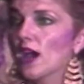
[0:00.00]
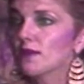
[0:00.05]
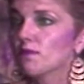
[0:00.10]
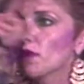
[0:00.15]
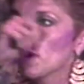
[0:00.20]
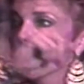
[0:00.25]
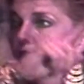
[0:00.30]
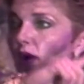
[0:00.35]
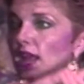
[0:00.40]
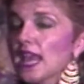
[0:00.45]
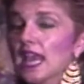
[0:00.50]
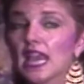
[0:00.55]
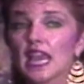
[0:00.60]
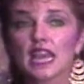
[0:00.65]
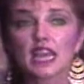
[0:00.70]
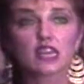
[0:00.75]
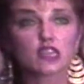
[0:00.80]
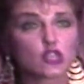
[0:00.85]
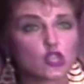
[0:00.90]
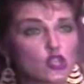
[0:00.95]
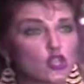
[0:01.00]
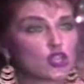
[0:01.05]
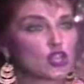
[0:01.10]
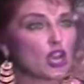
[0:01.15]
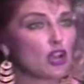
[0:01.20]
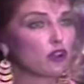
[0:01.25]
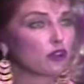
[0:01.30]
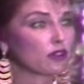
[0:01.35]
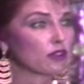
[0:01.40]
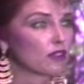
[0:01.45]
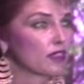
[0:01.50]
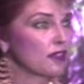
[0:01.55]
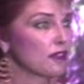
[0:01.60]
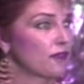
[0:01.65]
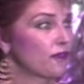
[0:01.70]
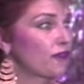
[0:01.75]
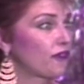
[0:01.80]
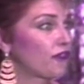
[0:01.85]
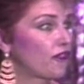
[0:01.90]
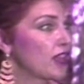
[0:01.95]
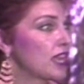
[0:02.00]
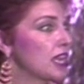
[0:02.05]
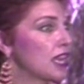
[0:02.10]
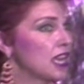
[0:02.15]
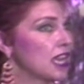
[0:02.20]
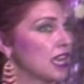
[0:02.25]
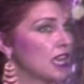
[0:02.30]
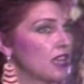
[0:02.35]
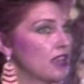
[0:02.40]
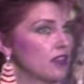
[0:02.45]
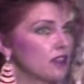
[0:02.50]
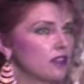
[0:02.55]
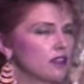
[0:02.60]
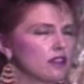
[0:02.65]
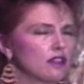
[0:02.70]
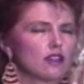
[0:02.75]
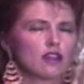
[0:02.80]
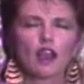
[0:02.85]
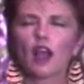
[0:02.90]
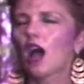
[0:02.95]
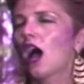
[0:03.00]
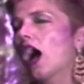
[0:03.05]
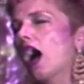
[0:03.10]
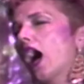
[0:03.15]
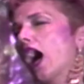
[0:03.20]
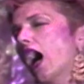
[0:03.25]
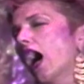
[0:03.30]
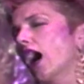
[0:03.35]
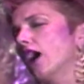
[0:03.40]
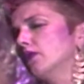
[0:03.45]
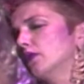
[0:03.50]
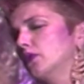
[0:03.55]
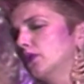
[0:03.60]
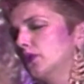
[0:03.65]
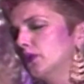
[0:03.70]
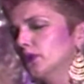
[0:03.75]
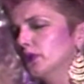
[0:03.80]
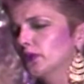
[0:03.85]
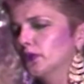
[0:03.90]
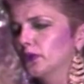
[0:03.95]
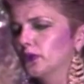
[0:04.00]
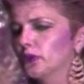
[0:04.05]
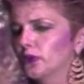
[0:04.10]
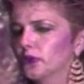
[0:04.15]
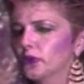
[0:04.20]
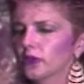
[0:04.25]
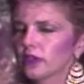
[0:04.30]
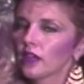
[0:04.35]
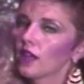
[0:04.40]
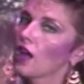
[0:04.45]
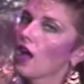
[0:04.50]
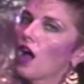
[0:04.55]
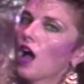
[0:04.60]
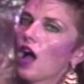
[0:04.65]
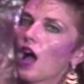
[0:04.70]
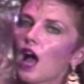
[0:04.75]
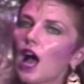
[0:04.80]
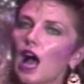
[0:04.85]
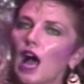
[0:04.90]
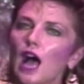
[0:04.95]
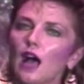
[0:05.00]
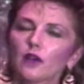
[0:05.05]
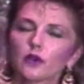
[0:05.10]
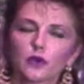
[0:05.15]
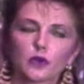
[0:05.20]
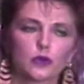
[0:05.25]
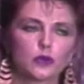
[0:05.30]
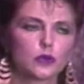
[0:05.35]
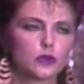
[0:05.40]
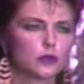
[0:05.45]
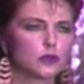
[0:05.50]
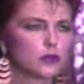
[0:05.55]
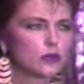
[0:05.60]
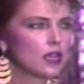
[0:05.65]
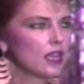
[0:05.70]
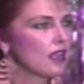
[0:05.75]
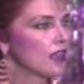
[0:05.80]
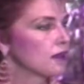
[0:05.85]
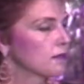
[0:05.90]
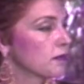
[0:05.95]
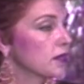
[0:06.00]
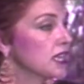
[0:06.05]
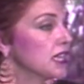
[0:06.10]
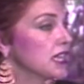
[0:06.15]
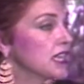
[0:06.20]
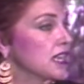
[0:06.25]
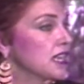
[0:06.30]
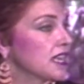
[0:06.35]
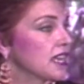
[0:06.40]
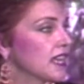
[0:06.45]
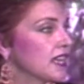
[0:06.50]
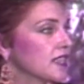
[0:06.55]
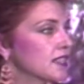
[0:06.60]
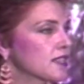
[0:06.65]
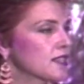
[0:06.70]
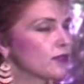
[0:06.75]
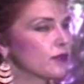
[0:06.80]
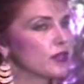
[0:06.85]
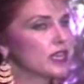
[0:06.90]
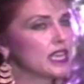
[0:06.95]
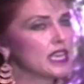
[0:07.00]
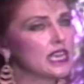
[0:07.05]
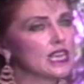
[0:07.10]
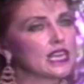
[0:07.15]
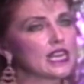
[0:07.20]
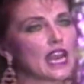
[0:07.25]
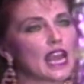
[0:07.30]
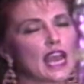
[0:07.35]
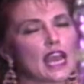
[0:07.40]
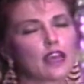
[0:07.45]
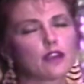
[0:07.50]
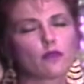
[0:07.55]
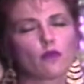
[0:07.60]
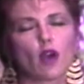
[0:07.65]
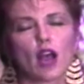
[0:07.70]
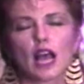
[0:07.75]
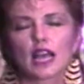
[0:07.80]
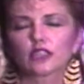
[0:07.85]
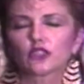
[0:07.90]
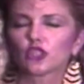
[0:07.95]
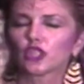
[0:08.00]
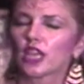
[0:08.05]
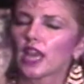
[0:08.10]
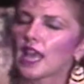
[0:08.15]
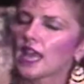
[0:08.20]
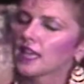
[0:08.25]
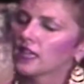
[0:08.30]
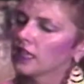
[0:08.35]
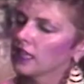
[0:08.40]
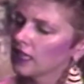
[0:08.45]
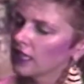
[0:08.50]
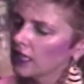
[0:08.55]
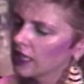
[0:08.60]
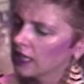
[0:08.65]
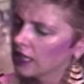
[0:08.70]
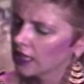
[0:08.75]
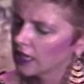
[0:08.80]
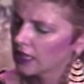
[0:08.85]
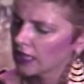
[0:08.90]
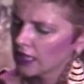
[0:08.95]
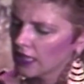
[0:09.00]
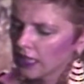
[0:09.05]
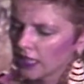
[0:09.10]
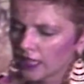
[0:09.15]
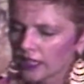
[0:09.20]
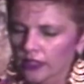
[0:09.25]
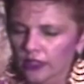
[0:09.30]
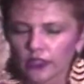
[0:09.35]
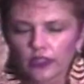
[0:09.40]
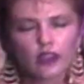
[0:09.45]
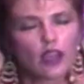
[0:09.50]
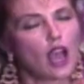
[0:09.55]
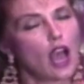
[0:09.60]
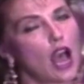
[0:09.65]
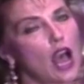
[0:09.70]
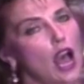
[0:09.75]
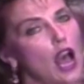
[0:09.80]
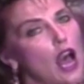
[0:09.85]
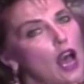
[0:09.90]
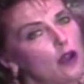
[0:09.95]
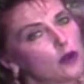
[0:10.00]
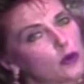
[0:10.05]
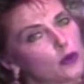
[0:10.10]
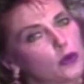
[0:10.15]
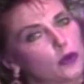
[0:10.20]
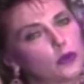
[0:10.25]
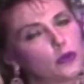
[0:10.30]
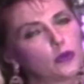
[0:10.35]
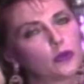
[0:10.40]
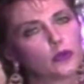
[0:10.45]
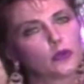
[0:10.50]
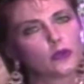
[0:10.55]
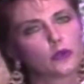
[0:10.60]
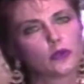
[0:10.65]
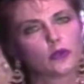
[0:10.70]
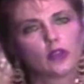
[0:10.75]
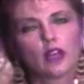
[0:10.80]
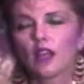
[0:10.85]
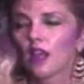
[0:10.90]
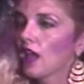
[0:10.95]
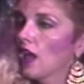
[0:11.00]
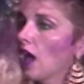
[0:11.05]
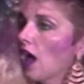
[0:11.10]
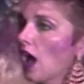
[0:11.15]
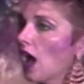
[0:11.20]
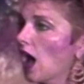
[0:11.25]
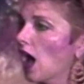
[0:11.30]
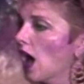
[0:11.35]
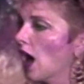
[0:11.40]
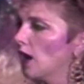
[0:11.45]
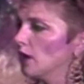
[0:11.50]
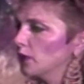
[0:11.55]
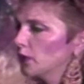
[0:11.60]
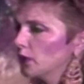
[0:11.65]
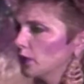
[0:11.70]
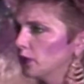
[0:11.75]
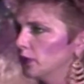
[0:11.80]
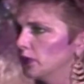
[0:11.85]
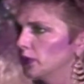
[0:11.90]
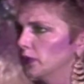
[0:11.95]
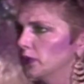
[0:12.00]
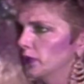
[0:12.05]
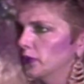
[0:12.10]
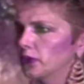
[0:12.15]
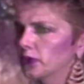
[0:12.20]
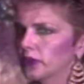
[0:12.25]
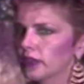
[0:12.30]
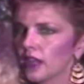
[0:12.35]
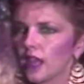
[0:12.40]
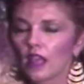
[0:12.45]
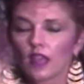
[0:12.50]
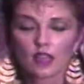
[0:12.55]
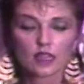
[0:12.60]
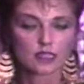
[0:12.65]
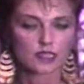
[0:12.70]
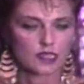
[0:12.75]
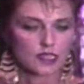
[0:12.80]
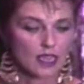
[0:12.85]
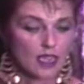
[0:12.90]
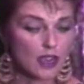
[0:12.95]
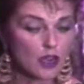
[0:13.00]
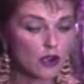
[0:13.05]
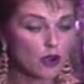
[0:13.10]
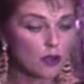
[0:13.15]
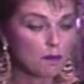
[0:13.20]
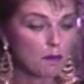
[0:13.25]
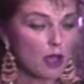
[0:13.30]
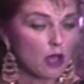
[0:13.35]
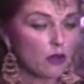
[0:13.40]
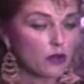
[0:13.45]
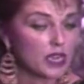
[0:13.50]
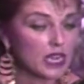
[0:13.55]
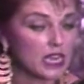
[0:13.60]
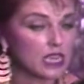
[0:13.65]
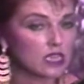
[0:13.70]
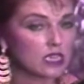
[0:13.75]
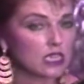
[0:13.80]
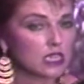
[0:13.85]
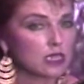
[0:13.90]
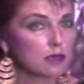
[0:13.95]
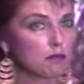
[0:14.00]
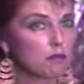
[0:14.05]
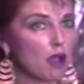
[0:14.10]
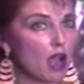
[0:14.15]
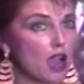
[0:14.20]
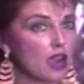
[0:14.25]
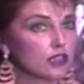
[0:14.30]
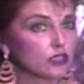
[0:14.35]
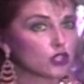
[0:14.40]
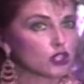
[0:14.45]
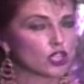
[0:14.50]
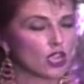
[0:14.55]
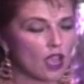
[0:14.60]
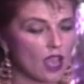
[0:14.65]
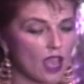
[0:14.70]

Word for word: find my way to stoke the fear. Oh, oh, Millions read and watch and hear. Oh, oh, Ceremonial march